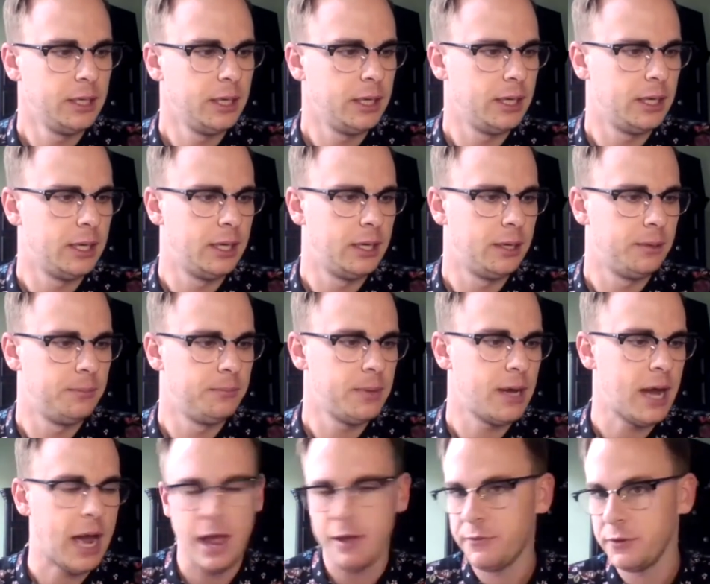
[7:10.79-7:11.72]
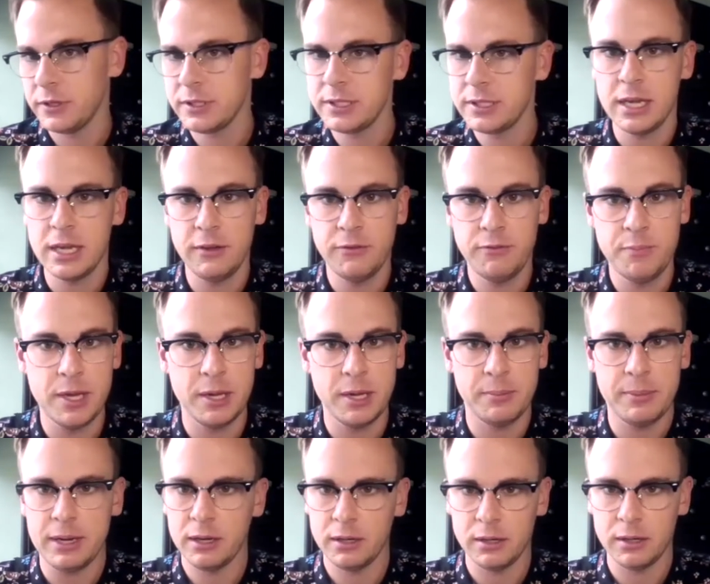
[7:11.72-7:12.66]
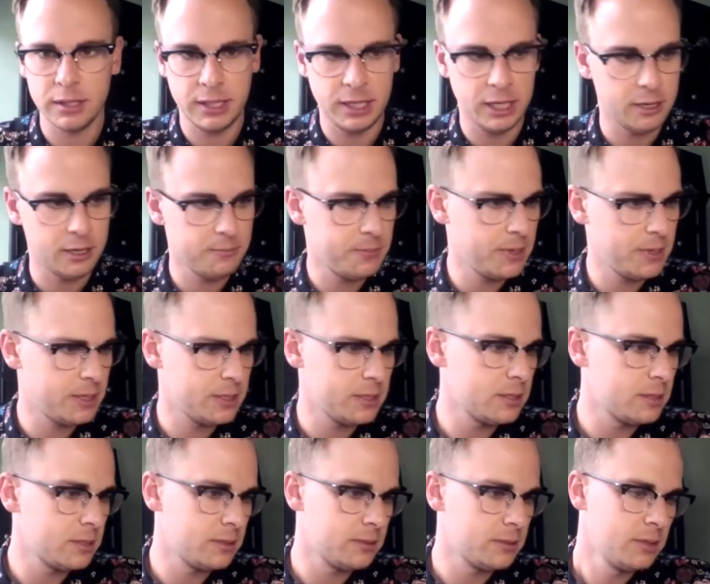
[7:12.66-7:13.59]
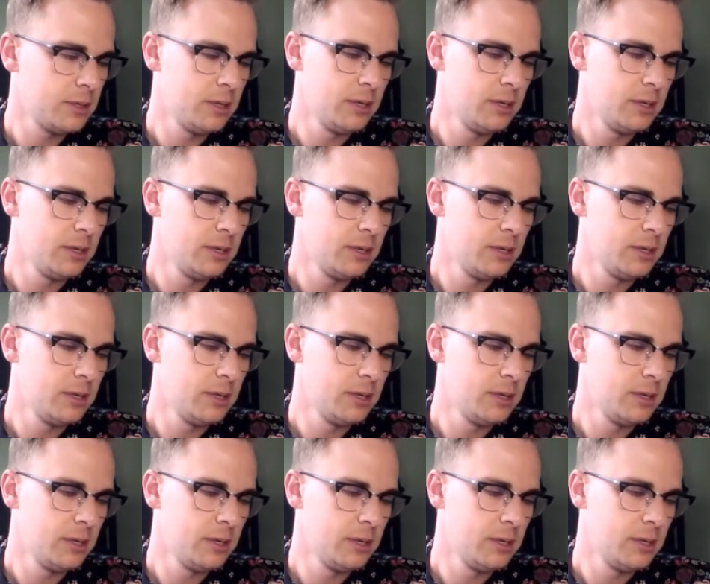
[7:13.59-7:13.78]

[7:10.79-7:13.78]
I feel safe being back on campus.